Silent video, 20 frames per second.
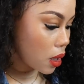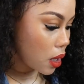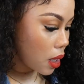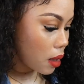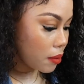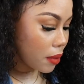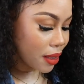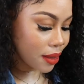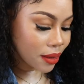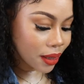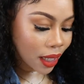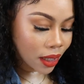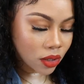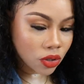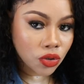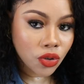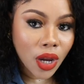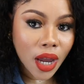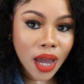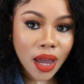It's
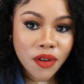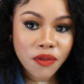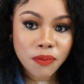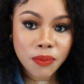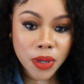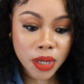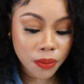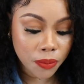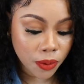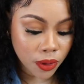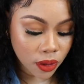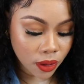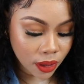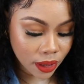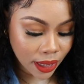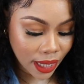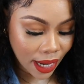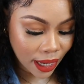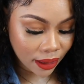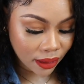nice to have
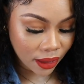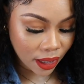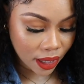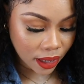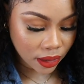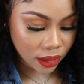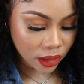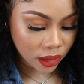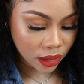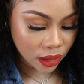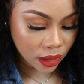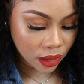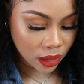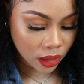people like that.